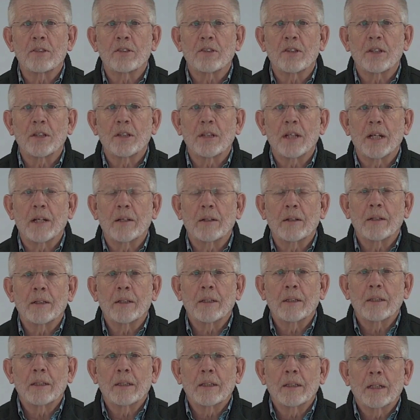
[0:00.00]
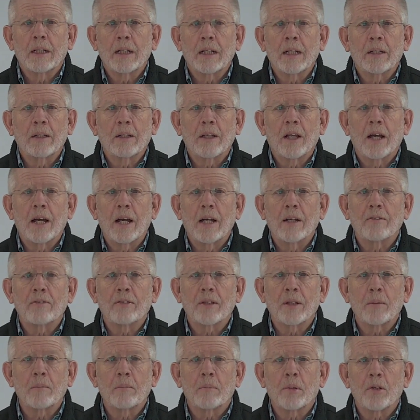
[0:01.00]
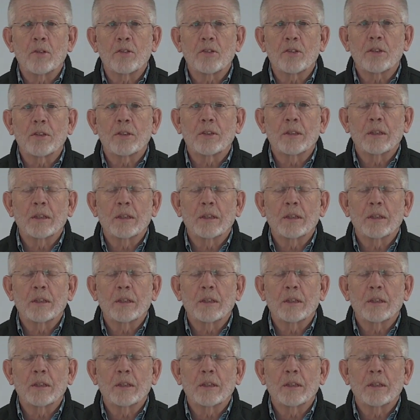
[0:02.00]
Sunday in live, in person